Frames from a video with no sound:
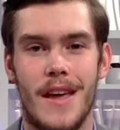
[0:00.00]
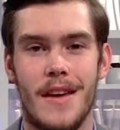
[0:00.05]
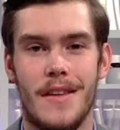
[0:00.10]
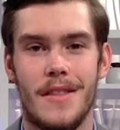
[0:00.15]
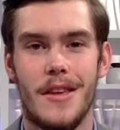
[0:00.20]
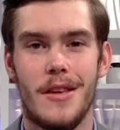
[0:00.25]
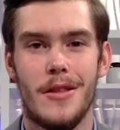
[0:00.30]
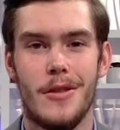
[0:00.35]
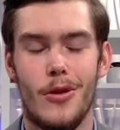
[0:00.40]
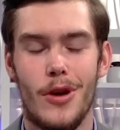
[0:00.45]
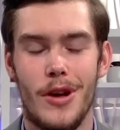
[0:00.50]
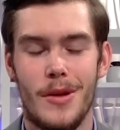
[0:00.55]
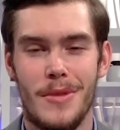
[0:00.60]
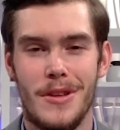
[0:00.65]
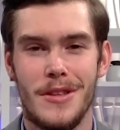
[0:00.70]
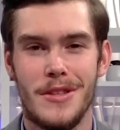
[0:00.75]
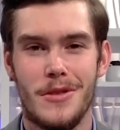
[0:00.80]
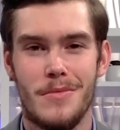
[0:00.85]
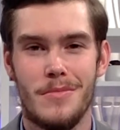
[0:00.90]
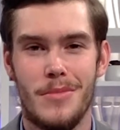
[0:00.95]
the
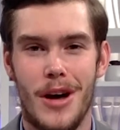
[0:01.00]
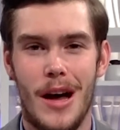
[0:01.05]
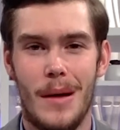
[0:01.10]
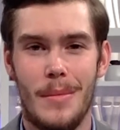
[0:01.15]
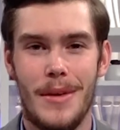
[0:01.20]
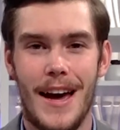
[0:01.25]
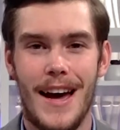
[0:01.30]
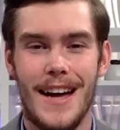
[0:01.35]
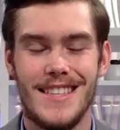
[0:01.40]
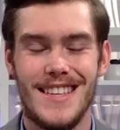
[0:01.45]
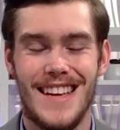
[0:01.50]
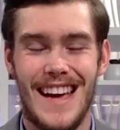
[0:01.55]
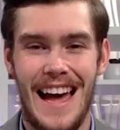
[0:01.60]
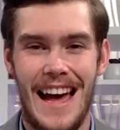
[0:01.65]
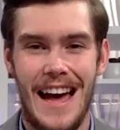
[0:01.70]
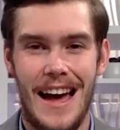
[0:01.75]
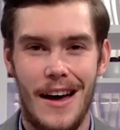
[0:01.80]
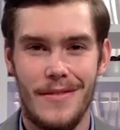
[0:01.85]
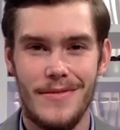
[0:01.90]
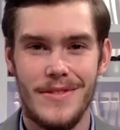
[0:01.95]
Lloydminster Bobcats
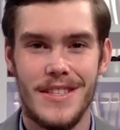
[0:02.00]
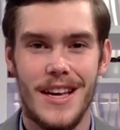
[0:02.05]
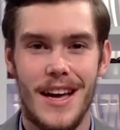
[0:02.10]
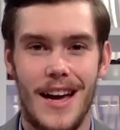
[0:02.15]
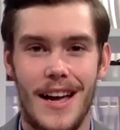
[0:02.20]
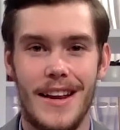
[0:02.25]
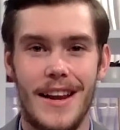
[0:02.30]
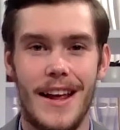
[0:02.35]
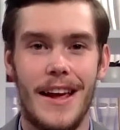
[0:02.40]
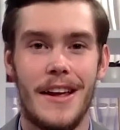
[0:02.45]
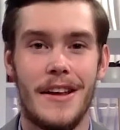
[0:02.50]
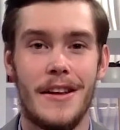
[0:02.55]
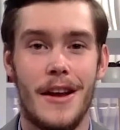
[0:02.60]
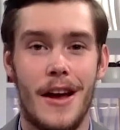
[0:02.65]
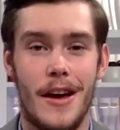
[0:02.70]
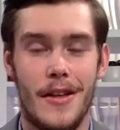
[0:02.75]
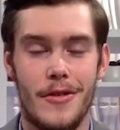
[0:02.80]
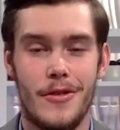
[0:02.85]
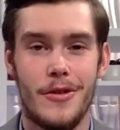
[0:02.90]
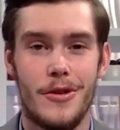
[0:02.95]
have signed
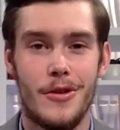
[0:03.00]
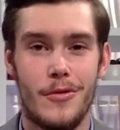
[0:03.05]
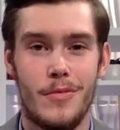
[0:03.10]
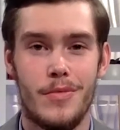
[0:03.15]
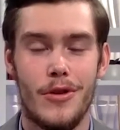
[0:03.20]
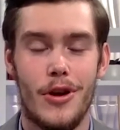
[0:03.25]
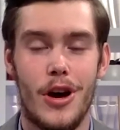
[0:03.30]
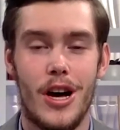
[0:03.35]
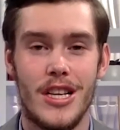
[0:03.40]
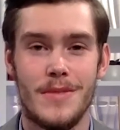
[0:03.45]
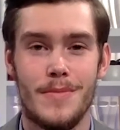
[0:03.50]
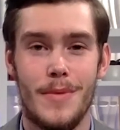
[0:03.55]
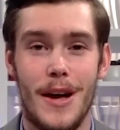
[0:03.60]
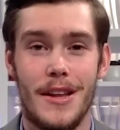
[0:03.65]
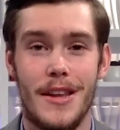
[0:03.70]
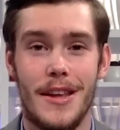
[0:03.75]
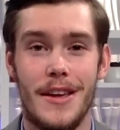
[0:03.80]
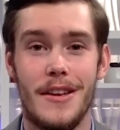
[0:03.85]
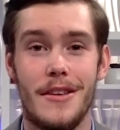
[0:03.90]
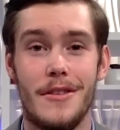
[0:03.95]
another new prospect
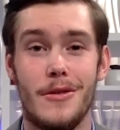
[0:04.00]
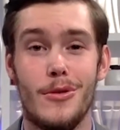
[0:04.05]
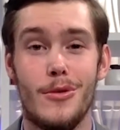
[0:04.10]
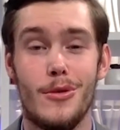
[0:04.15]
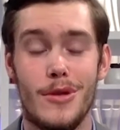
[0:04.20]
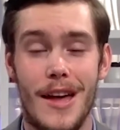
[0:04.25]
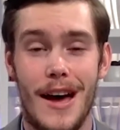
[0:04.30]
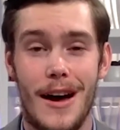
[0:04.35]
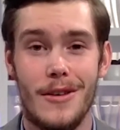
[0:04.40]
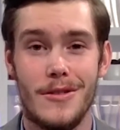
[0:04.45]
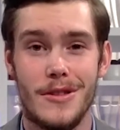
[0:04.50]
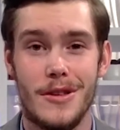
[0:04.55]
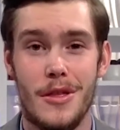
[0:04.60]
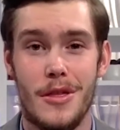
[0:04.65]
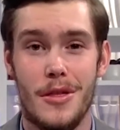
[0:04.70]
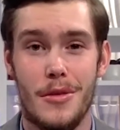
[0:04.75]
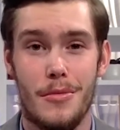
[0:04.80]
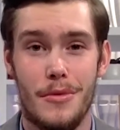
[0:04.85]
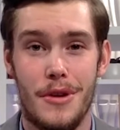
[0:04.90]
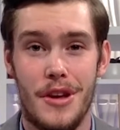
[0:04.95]
in
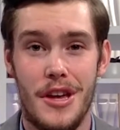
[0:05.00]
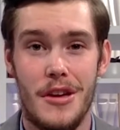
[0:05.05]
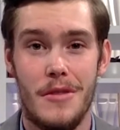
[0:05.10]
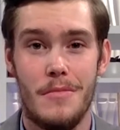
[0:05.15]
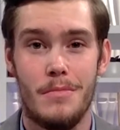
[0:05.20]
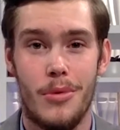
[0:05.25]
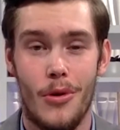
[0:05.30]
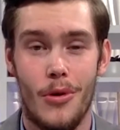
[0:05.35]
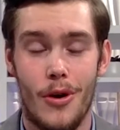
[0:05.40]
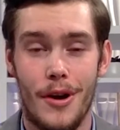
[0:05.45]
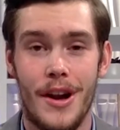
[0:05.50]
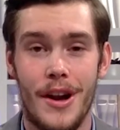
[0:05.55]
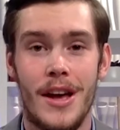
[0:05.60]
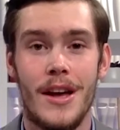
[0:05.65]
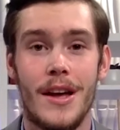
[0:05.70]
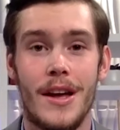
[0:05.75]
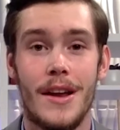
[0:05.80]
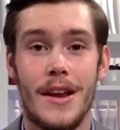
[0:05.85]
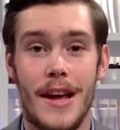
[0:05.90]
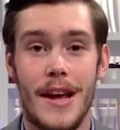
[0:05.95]
2003 born
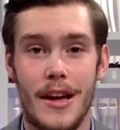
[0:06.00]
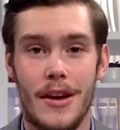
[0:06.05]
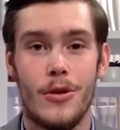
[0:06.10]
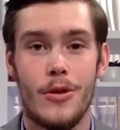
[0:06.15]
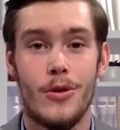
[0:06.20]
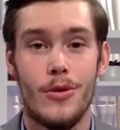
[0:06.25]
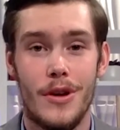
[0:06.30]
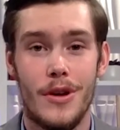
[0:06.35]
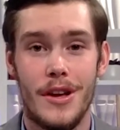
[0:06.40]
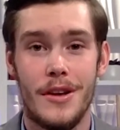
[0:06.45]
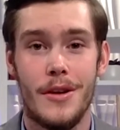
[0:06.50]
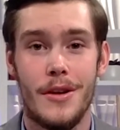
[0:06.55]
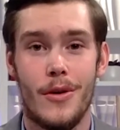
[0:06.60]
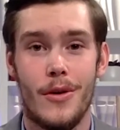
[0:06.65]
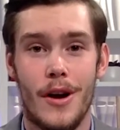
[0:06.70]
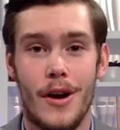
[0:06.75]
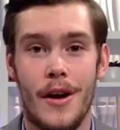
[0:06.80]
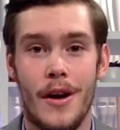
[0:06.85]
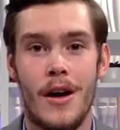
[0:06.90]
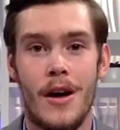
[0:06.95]
Nick
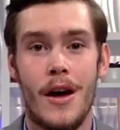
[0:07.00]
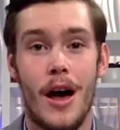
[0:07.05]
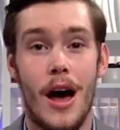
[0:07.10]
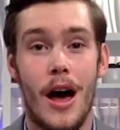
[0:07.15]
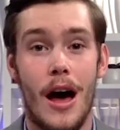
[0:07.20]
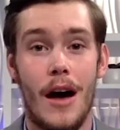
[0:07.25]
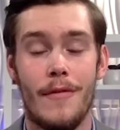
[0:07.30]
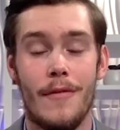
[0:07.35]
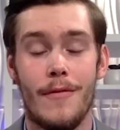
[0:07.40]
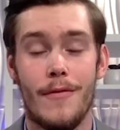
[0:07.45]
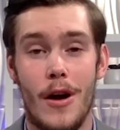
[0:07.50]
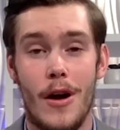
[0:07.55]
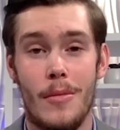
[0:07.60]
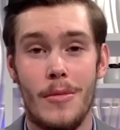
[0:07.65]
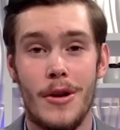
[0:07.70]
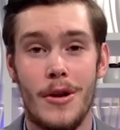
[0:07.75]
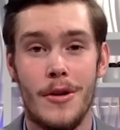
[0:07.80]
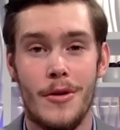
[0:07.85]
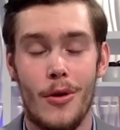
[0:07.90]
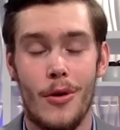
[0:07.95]
Hugendorn from
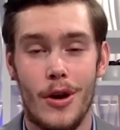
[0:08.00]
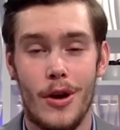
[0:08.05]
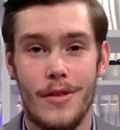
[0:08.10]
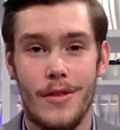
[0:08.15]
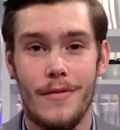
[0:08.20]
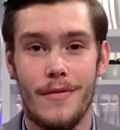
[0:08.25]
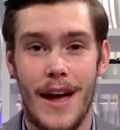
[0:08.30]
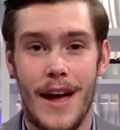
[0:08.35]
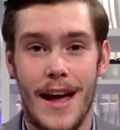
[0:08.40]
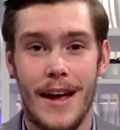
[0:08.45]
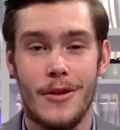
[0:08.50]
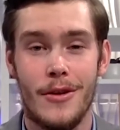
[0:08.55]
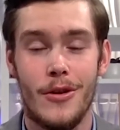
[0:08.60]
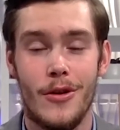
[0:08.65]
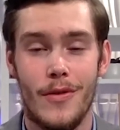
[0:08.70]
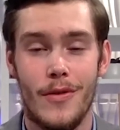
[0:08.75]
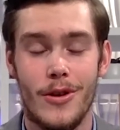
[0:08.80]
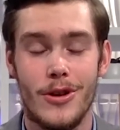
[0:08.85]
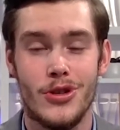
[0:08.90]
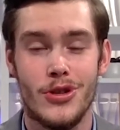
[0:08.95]
North
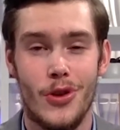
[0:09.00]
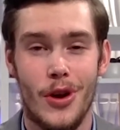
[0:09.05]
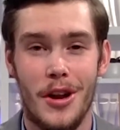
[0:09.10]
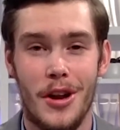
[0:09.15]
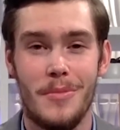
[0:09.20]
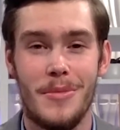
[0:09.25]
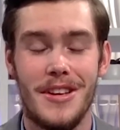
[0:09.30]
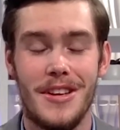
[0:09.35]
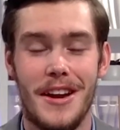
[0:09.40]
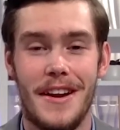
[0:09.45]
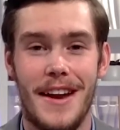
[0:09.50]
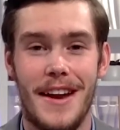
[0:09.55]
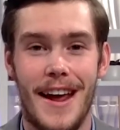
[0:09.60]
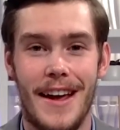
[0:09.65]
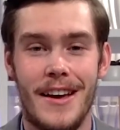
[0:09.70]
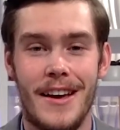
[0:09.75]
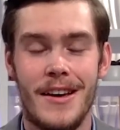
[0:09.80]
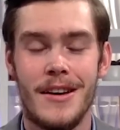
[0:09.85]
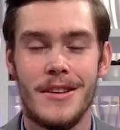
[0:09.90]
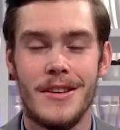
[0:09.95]
Vancouver. Joining me
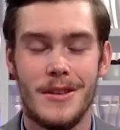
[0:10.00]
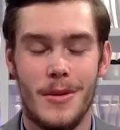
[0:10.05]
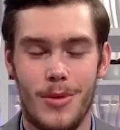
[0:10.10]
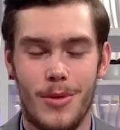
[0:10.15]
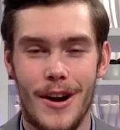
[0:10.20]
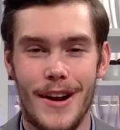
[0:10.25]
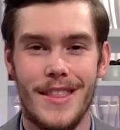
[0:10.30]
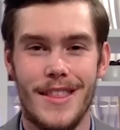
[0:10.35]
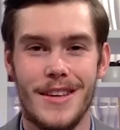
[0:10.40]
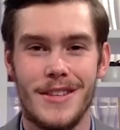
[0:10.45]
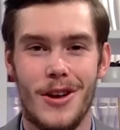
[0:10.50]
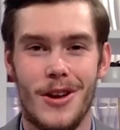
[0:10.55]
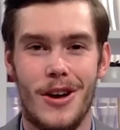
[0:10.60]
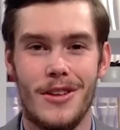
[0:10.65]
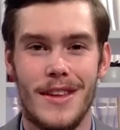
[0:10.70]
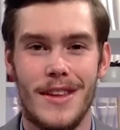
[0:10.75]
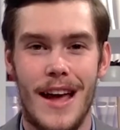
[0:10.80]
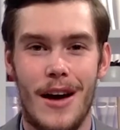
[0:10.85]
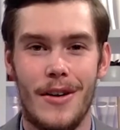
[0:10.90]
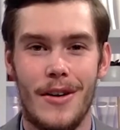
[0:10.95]
today to break this all
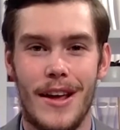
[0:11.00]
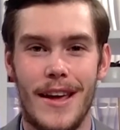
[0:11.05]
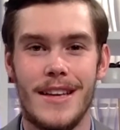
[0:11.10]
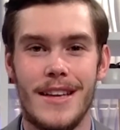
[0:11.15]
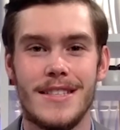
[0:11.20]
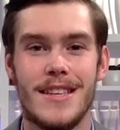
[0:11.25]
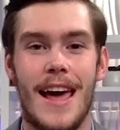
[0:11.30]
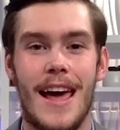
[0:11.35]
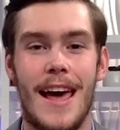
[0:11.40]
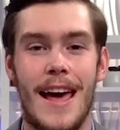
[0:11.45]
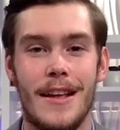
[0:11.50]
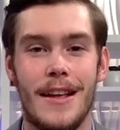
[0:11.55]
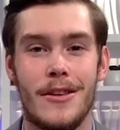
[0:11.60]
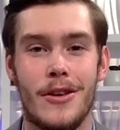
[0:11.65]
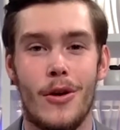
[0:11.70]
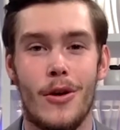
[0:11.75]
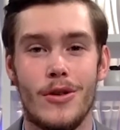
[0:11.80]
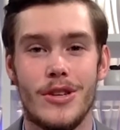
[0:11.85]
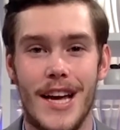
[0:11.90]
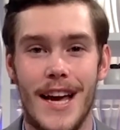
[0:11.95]
down is head
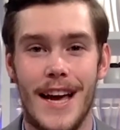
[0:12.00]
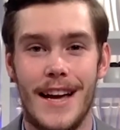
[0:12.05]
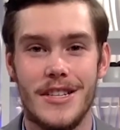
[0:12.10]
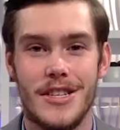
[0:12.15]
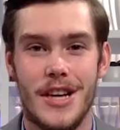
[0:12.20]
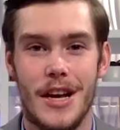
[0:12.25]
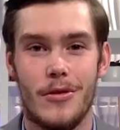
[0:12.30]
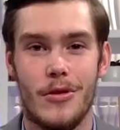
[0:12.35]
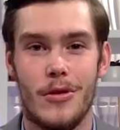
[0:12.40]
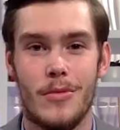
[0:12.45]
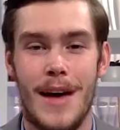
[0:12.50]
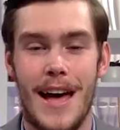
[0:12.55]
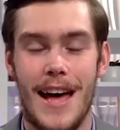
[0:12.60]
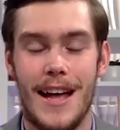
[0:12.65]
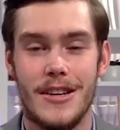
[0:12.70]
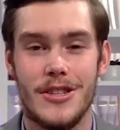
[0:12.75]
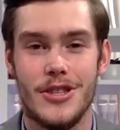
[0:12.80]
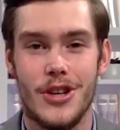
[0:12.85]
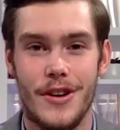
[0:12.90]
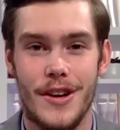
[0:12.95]
coach and general
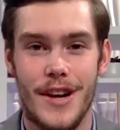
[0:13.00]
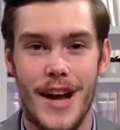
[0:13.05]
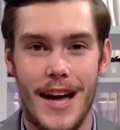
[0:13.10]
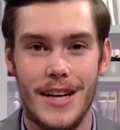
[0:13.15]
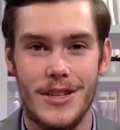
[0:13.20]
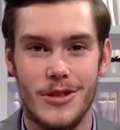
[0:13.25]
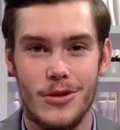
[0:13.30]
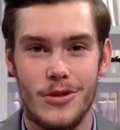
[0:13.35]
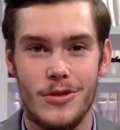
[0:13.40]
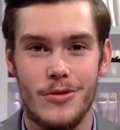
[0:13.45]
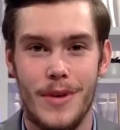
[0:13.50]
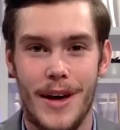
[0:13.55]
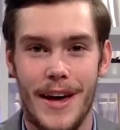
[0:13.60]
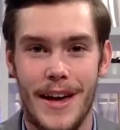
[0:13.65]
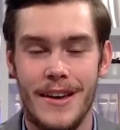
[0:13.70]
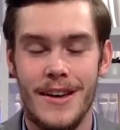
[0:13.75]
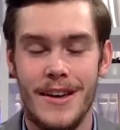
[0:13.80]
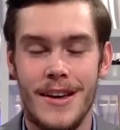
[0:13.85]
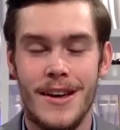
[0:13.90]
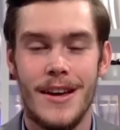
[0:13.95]
manager Nigel Dubé.